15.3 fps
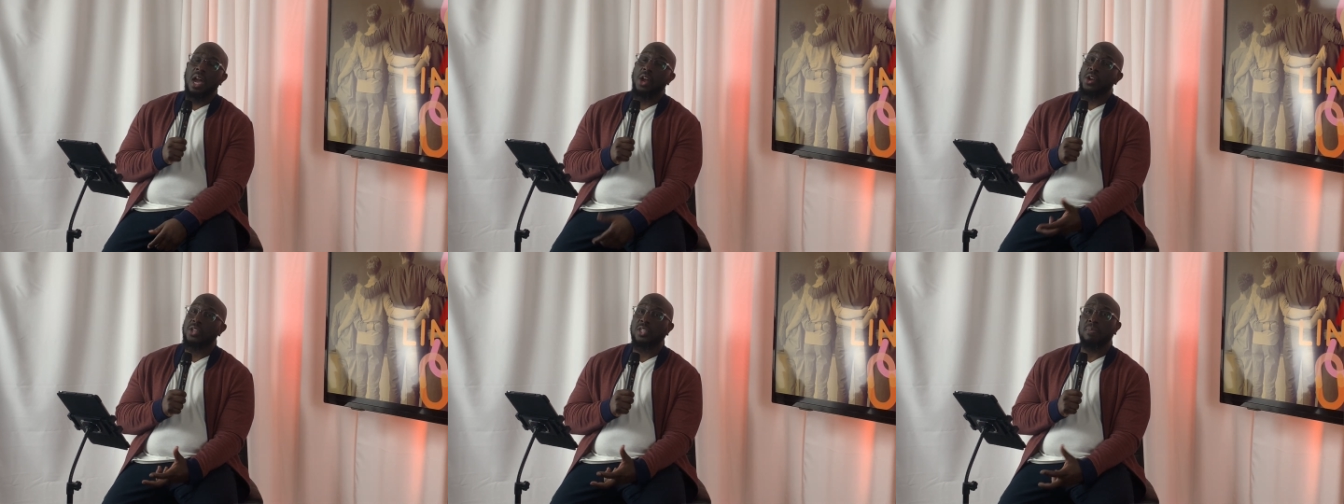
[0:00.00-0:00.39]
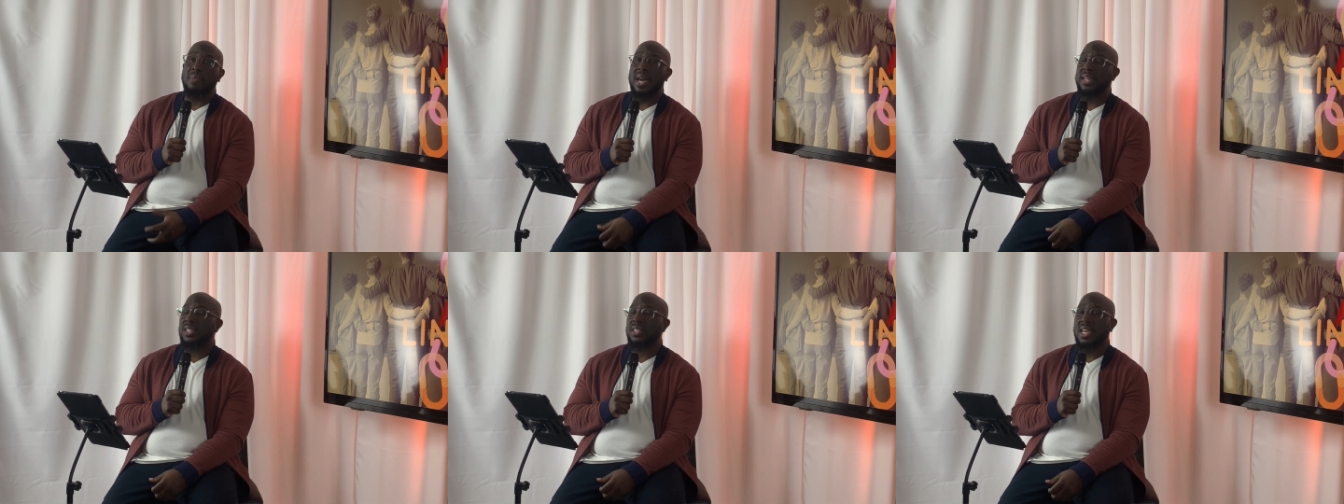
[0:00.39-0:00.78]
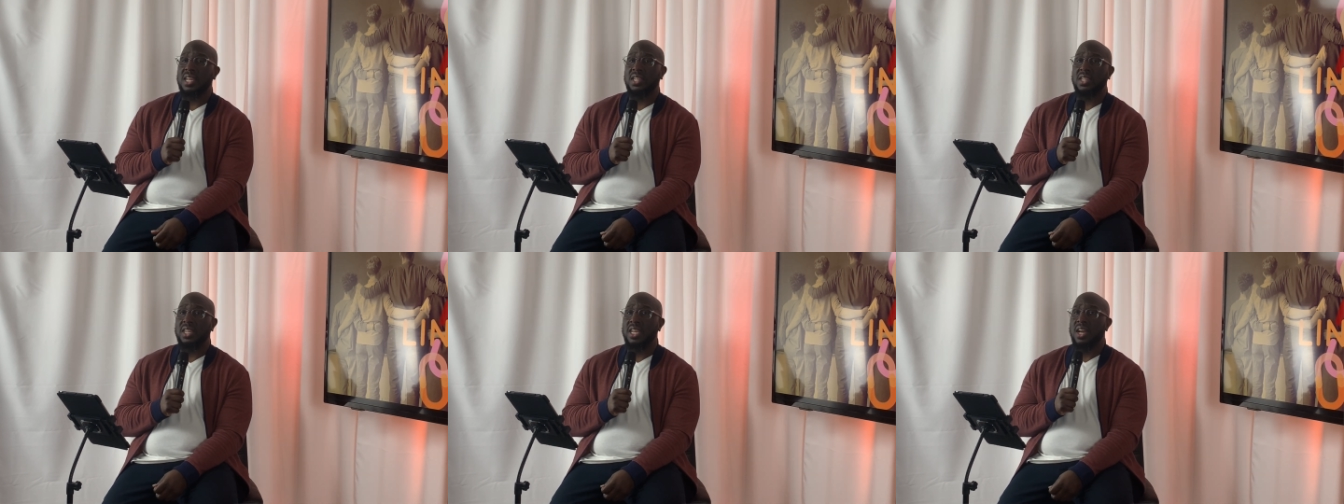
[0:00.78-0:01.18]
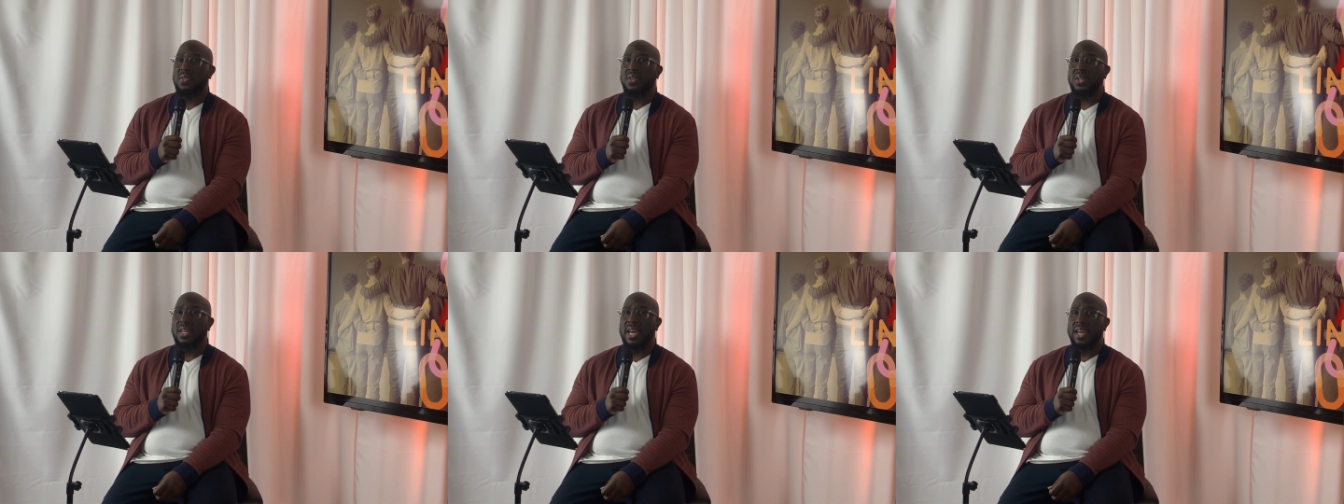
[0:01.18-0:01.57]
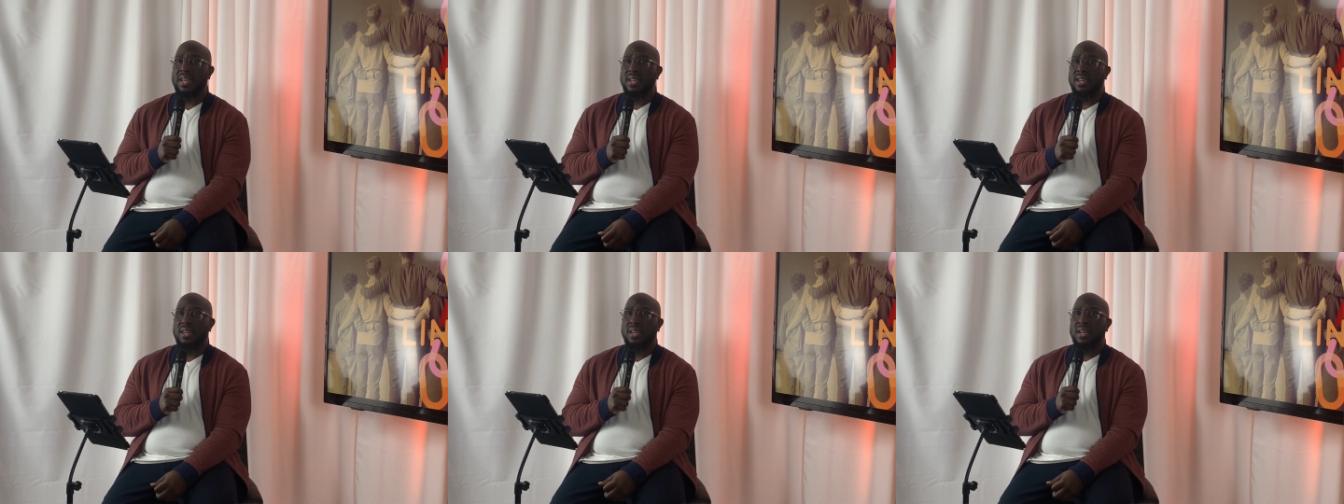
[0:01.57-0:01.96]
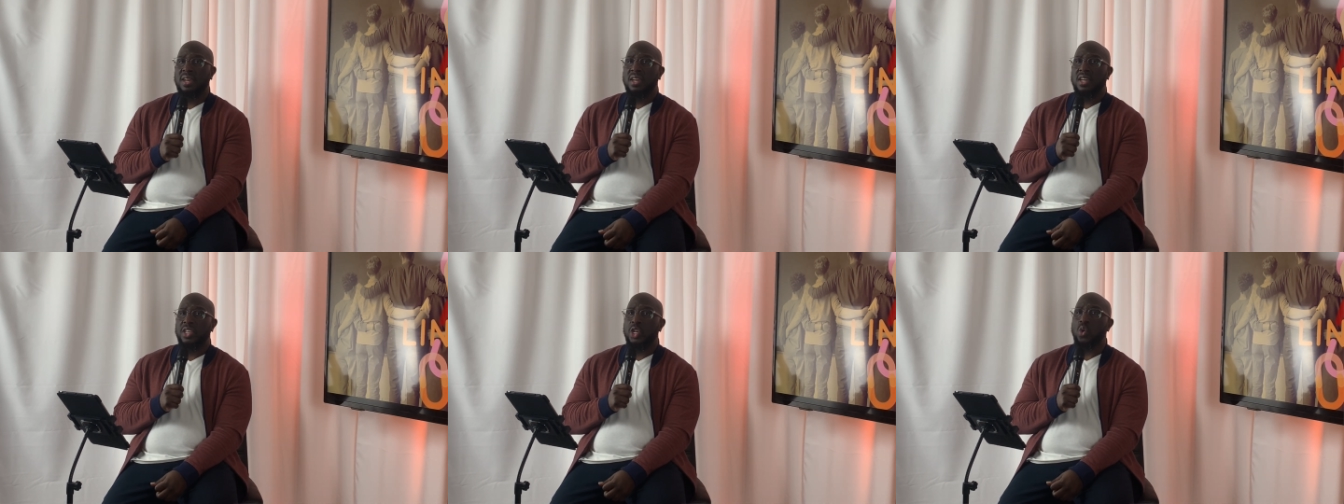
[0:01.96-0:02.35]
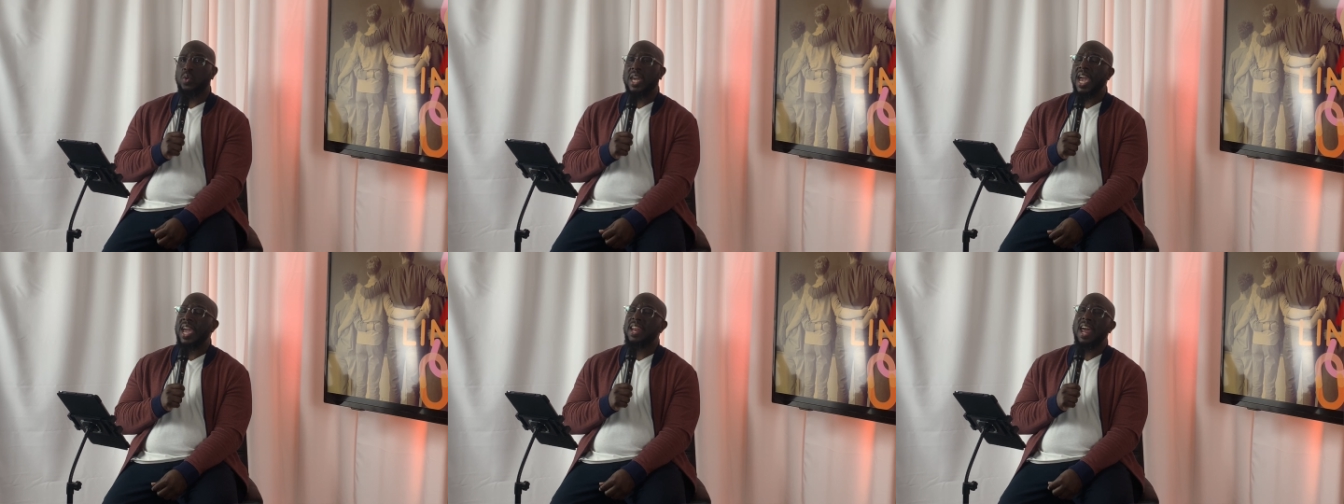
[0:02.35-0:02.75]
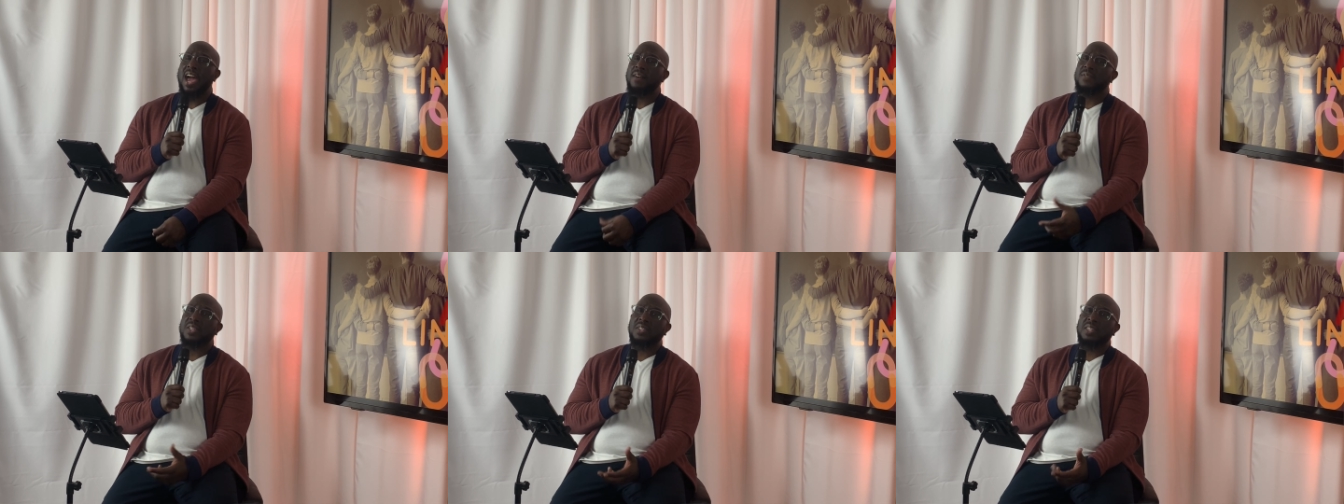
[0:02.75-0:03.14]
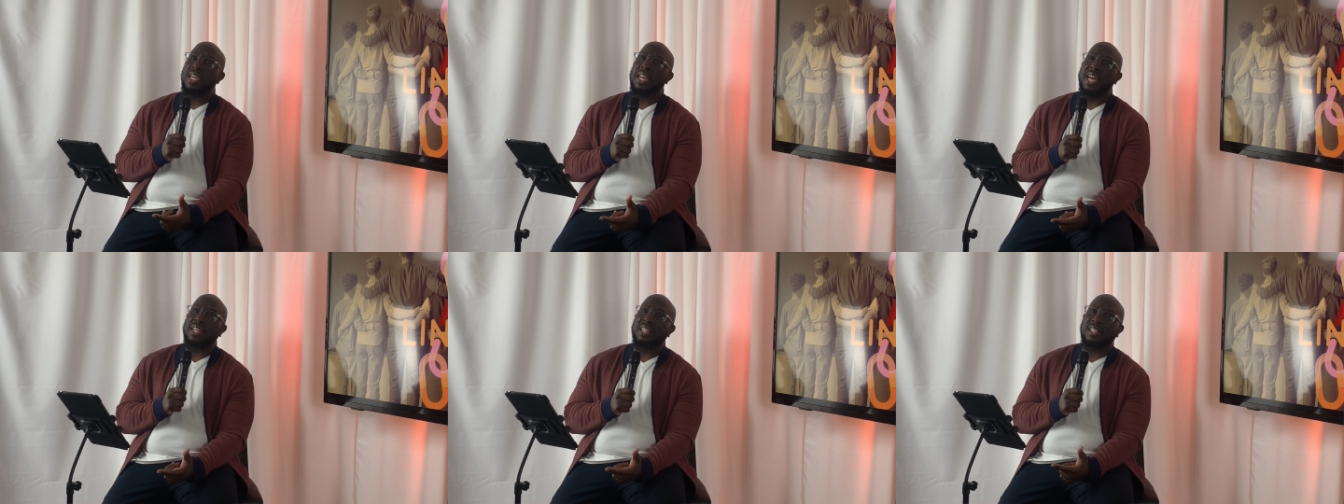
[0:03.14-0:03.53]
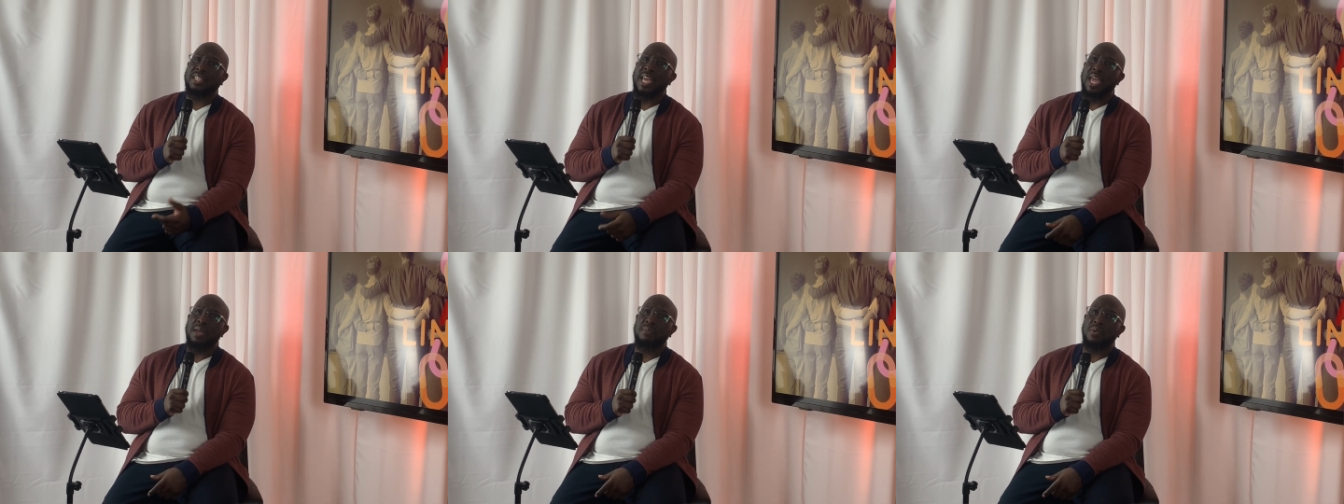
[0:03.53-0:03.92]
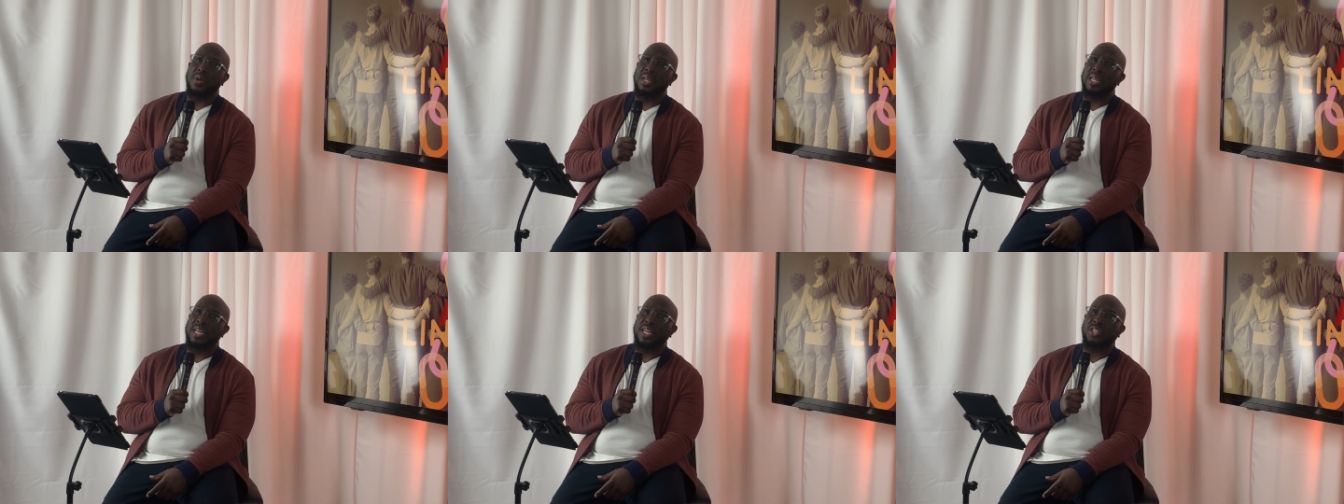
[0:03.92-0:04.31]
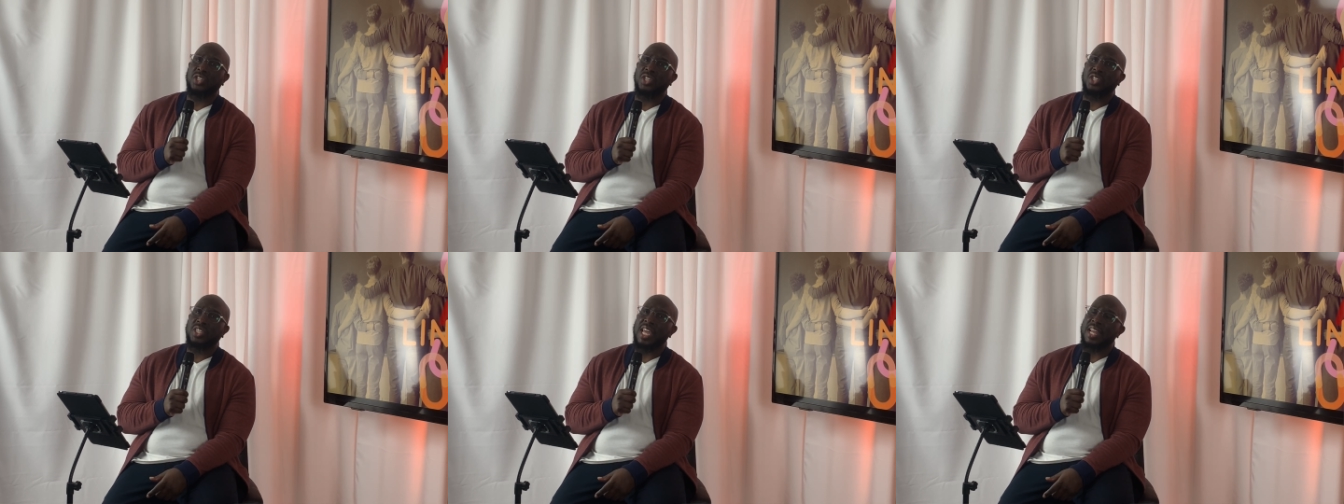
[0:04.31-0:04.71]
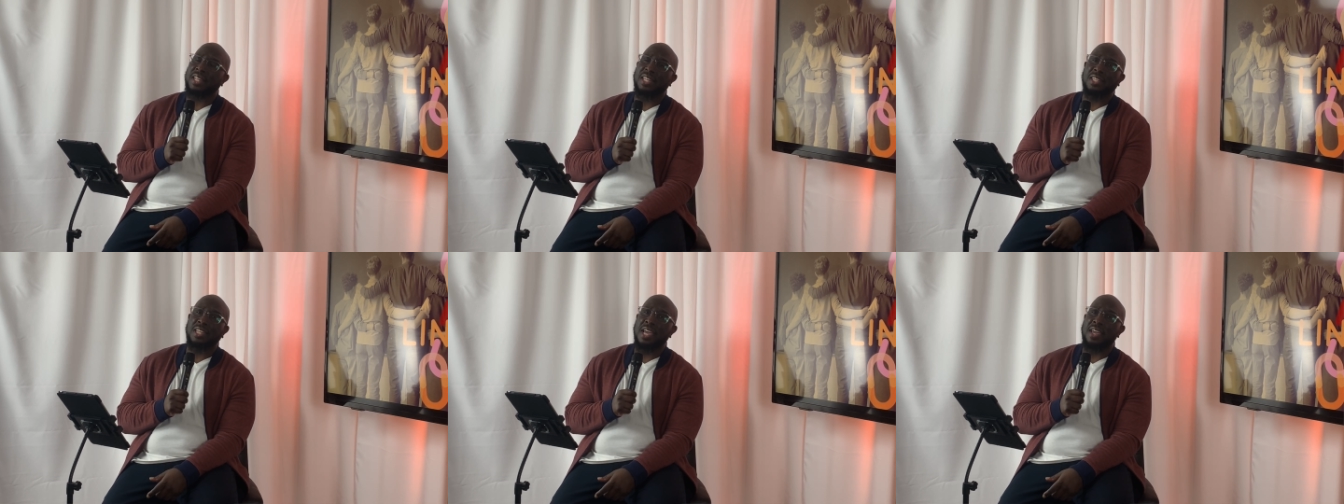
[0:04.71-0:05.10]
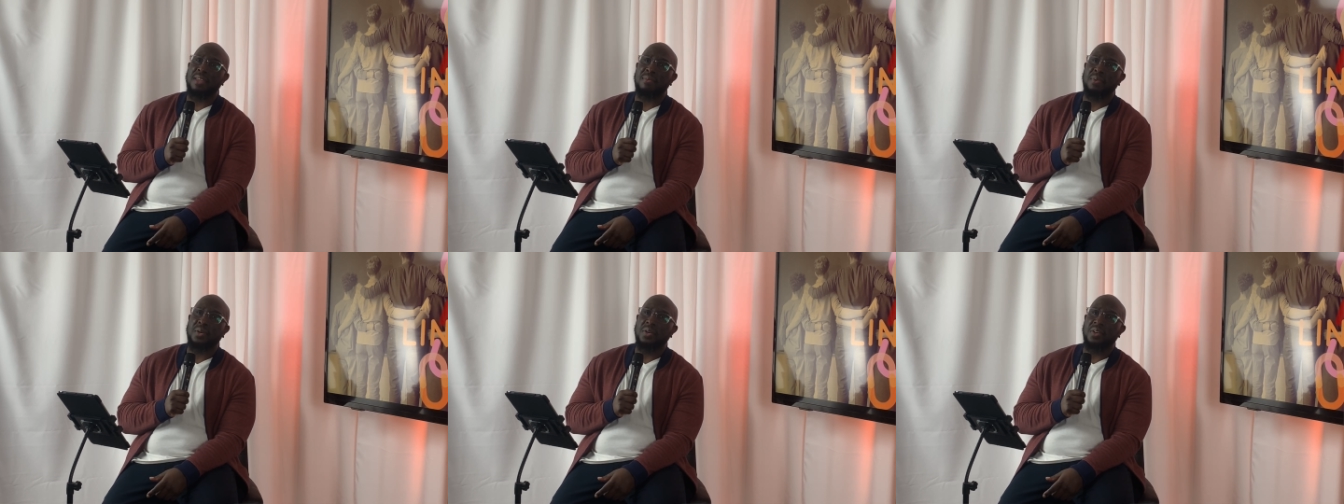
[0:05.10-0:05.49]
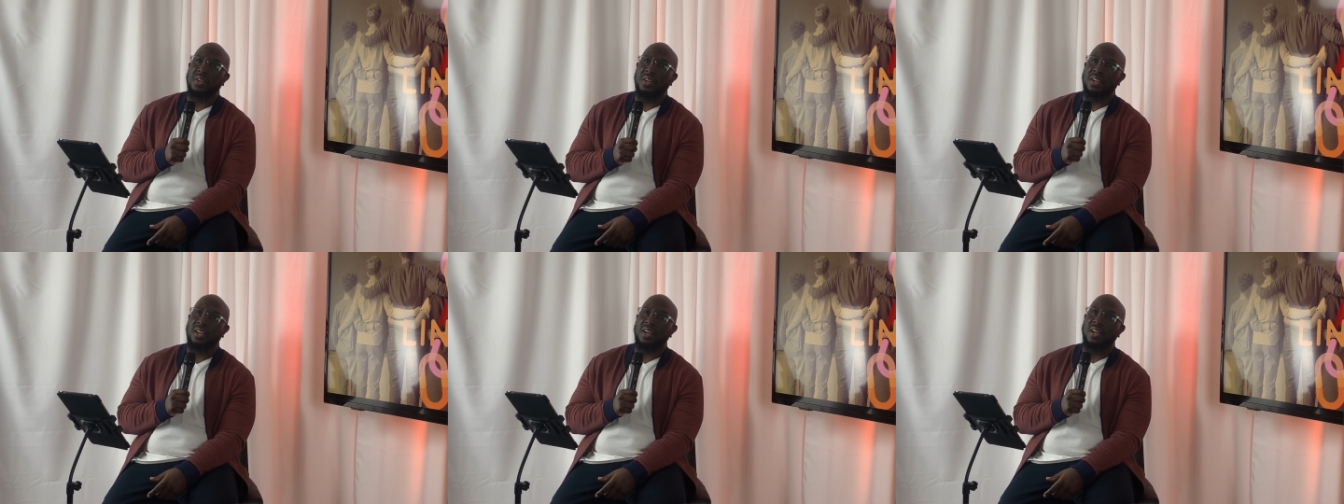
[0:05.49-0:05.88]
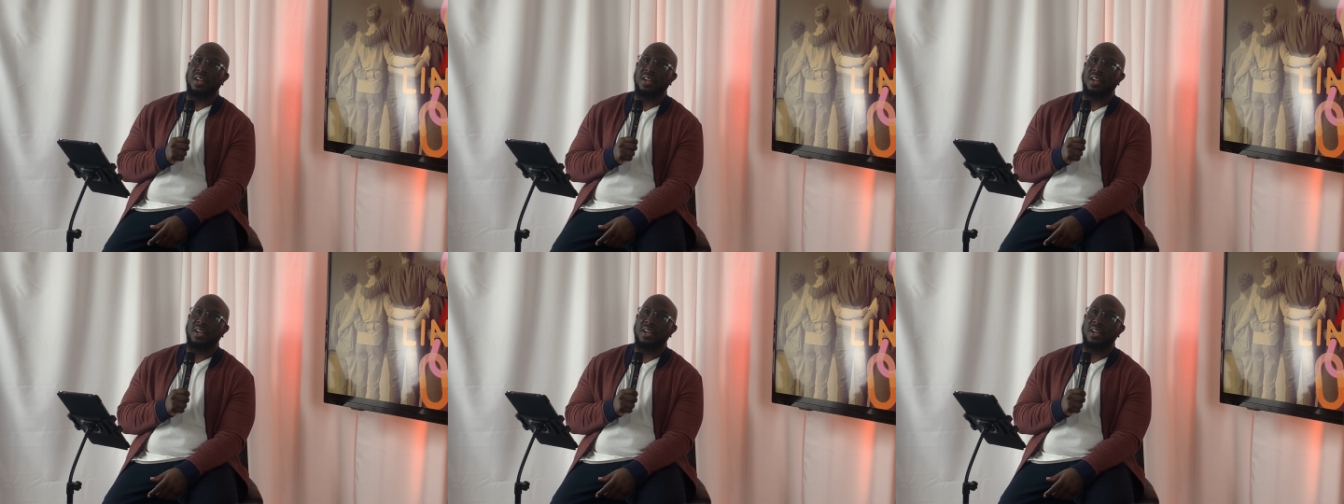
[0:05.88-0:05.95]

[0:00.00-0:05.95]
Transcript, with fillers: I heard somebody say the other day, you can't have a seat at the table unless you set the table.